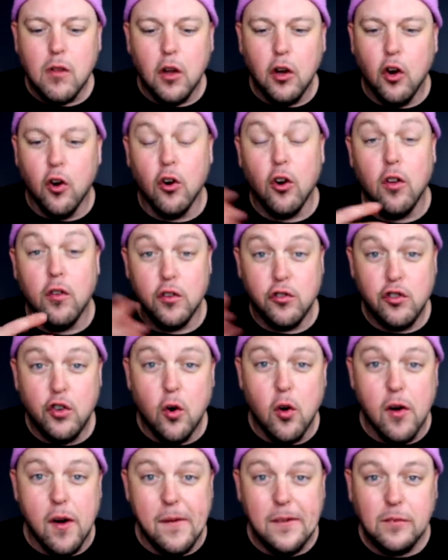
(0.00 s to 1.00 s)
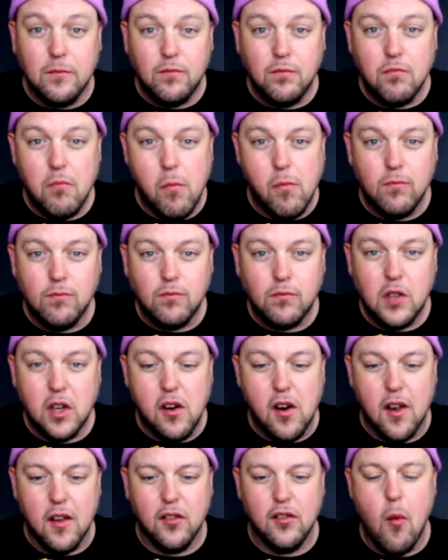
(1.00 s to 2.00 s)
girl the story.
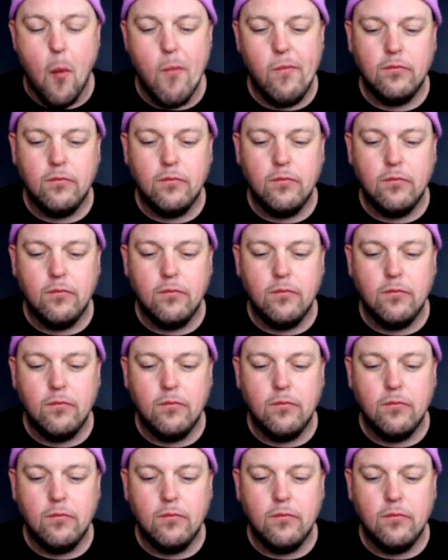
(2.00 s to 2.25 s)
Because